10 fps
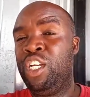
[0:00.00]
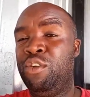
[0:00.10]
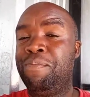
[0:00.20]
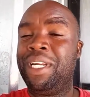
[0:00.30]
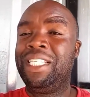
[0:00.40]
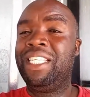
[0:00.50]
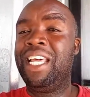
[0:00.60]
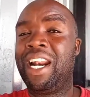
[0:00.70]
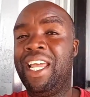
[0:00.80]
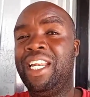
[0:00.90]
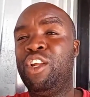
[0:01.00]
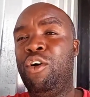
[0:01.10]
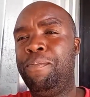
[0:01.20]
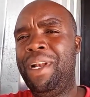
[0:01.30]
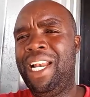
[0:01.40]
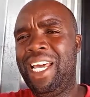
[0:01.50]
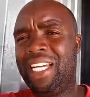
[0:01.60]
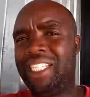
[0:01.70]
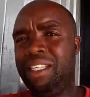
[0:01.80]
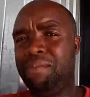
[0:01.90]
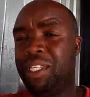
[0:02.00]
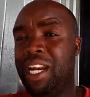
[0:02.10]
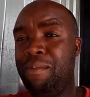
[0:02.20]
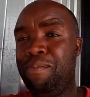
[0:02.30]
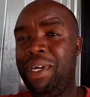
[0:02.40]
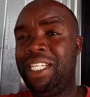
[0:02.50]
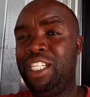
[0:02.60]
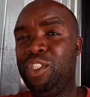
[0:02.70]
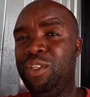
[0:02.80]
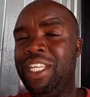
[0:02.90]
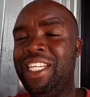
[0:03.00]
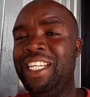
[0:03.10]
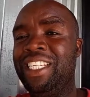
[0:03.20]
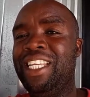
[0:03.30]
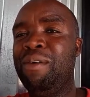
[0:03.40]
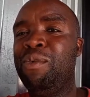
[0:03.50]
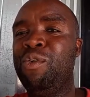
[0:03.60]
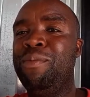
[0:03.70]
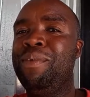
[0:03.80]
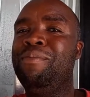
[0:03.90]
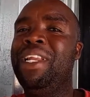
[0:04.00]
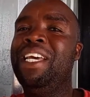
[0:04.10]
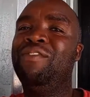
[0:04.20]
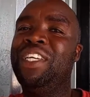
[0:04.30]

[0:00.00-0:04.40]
to press the red or black subscribe button so that next time when we beam live,